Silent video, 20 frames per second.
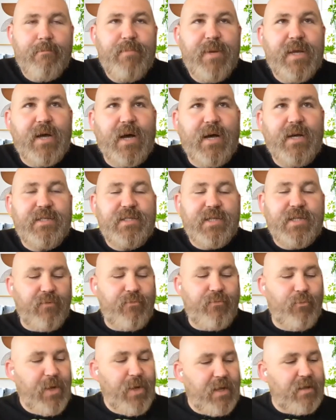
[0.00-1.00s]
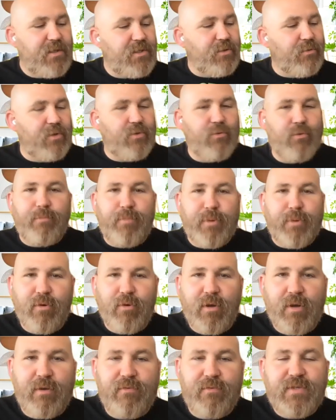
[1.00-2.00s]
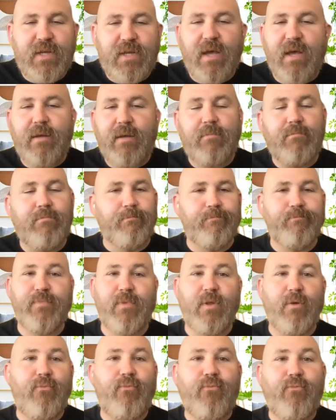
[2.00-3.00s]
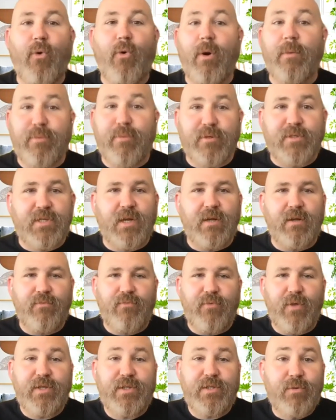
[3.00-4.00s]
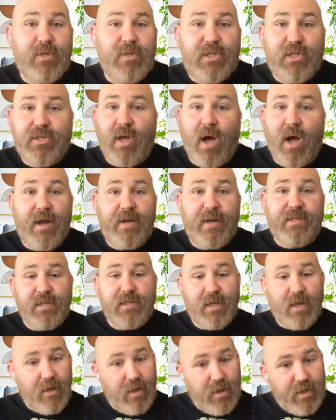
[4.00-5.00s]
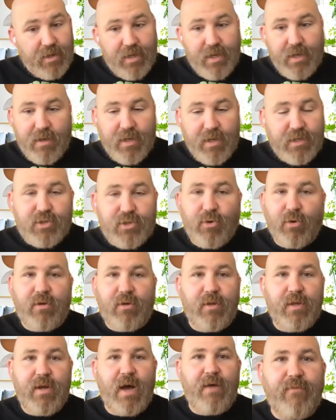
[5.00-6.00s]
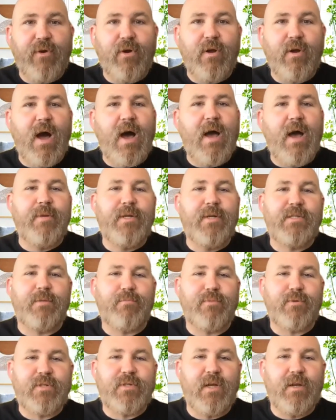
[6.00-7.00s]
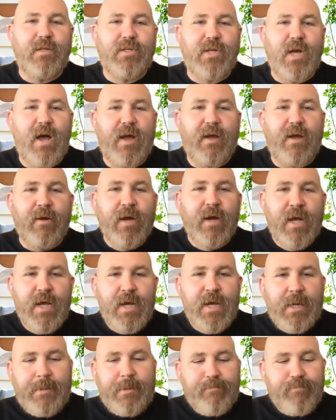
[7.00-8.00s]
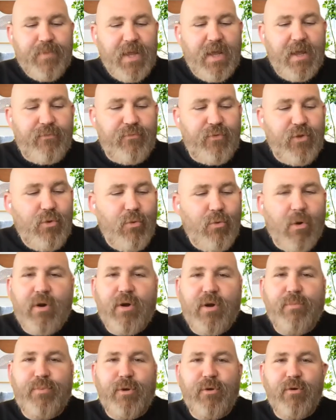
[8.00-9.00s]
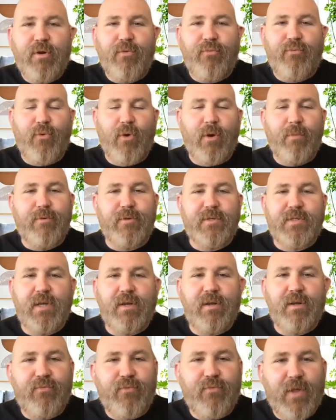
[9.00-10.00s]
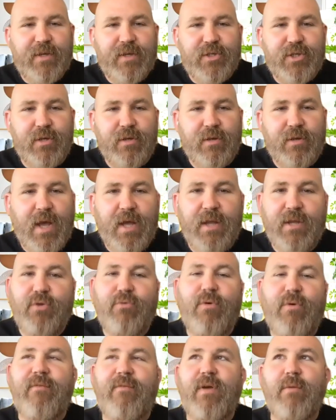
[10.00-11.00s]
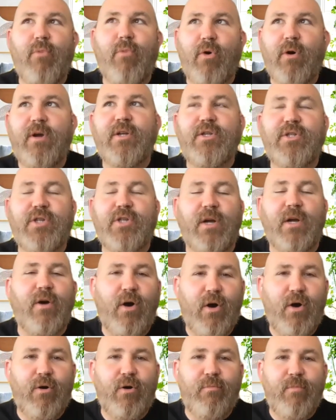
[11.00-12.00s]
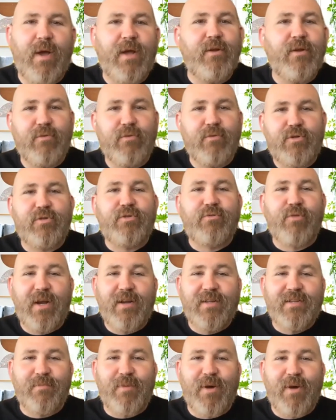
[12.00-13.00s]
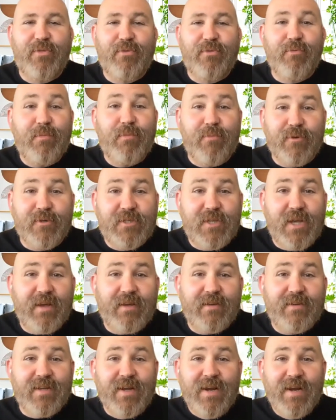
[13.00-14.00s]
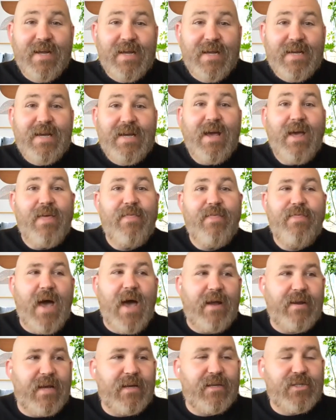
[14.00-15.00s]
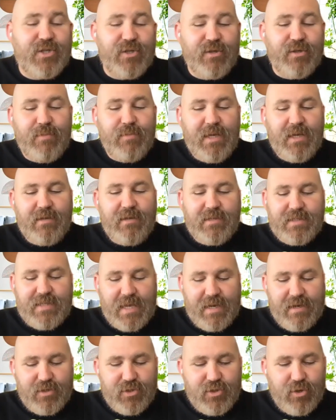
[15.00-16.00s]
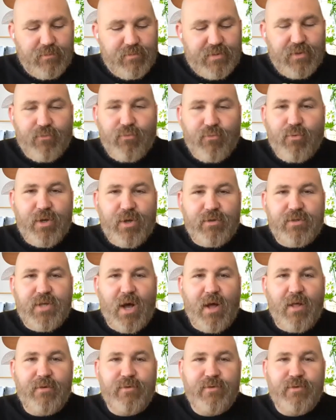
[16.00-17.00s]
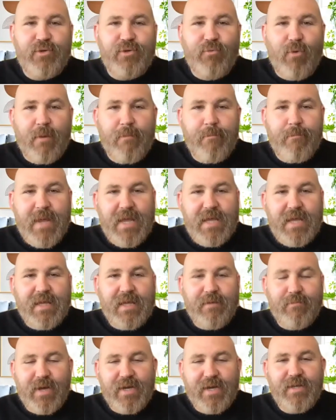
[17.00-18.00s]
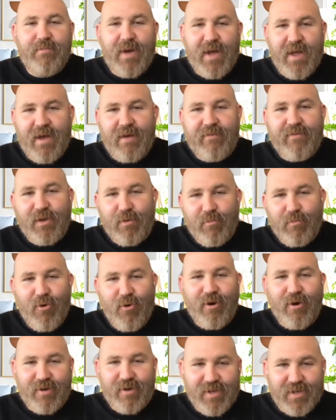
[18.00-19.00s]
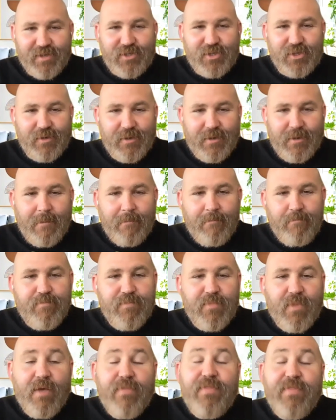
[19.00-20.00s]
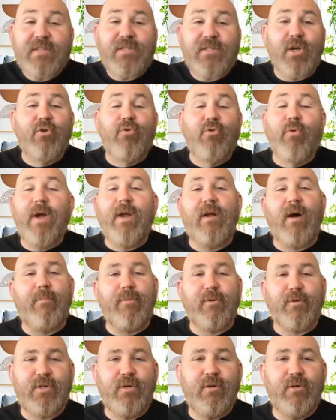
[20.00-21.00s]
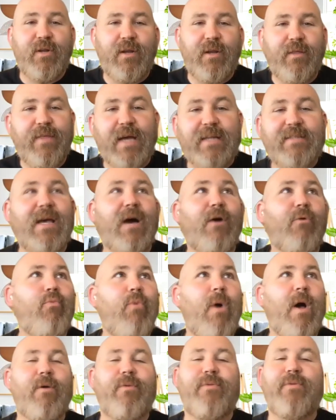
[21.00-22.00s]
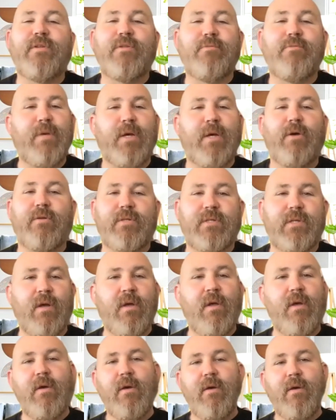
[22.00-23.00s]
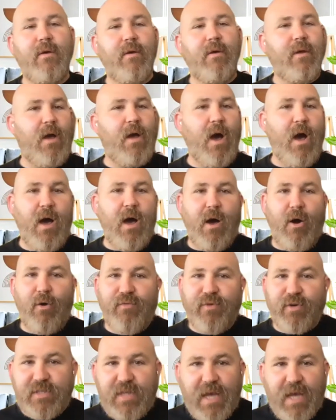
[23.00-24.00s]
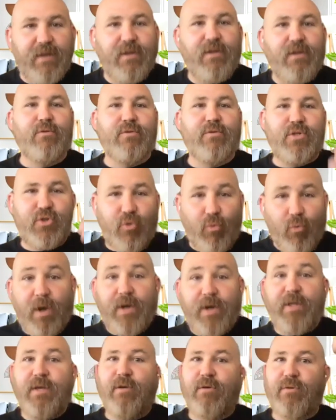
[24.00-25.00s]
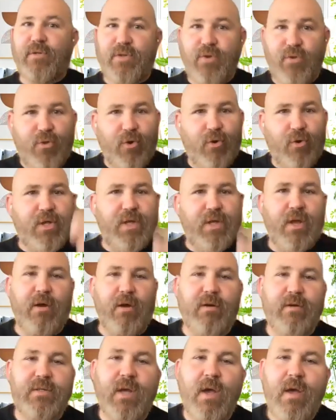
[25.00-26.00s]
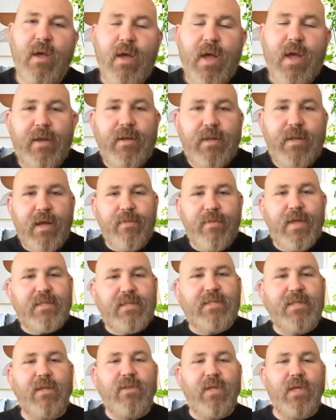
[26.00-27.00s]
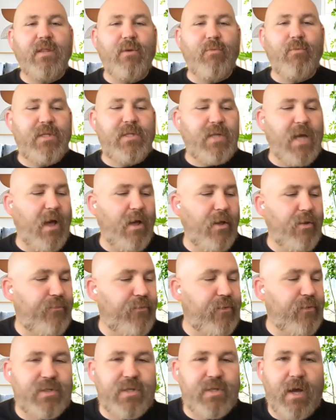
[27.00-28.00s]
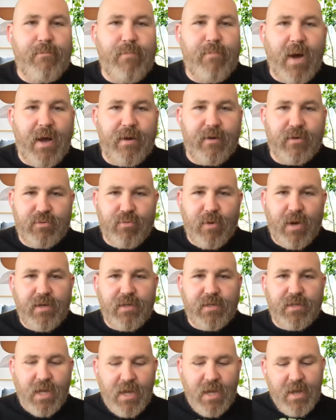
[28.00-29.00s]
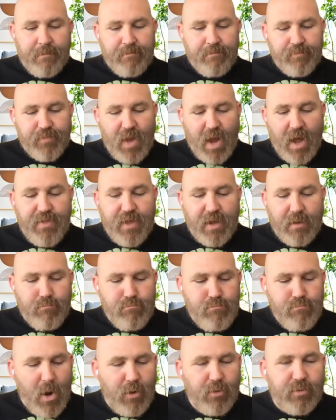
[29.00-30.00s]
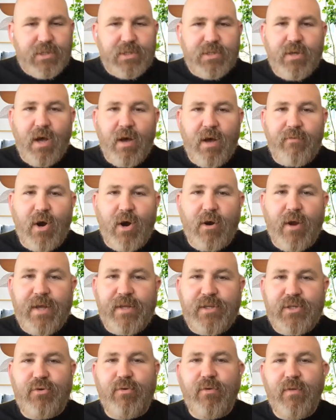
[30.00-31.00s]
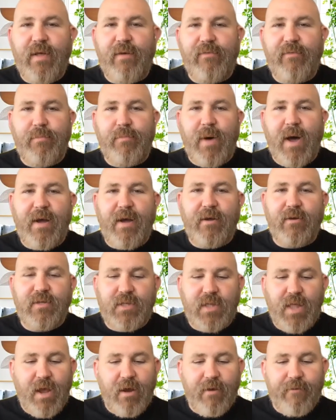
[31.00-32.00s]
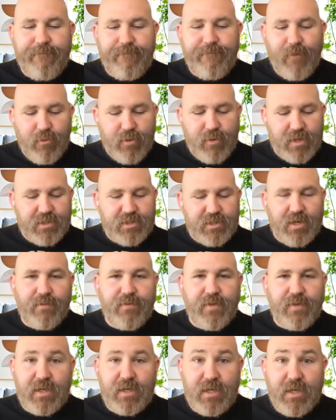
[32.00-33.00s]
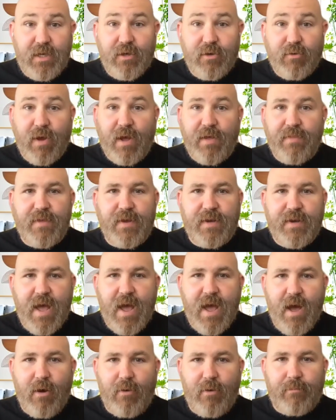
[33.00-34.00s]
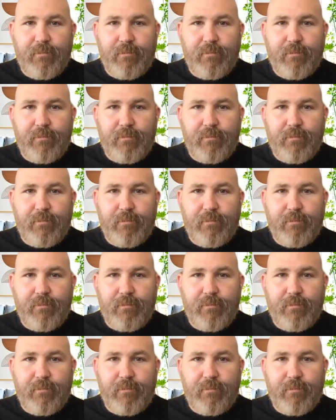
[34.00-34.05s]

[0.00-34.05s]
Because if we enter into a period of, say, 4% inflation, which is honestly historically very high, but it's a percentage higher. If you are in a period of 4% inflation and you have a mortgage on a home and your interest rate is about 3%, that actually means that in terms of real dollars, you are making money by having a mortgage. That's a great opportunity. That's how wealth is built uh, over 10 years, 20 years, 30 years. And, and that's the thing that we tell first time buyers, right? Is I think most of our entry level buyers, they are focused on the here and the now.